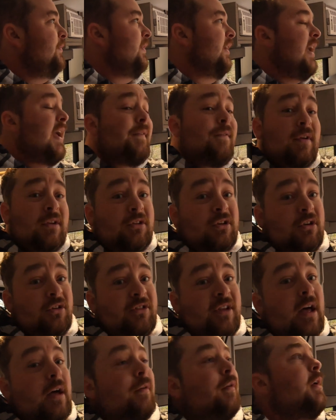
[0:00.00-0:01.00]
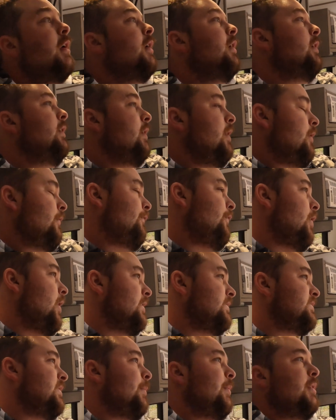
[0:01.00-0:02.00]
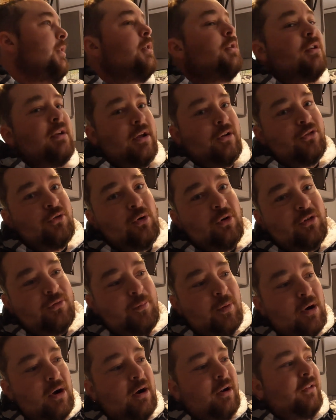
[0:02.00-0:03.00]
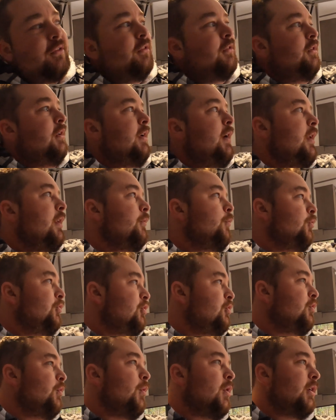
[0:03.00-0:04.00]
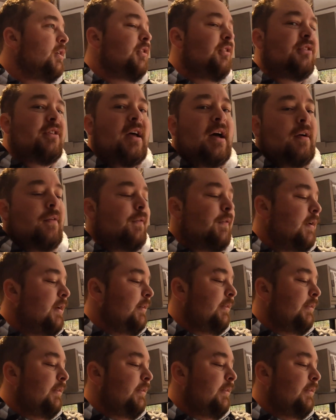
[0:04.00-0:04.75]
If you can't fix it yourself, you gotta find somebody. You gotta source parts. You gotta do the work yourself.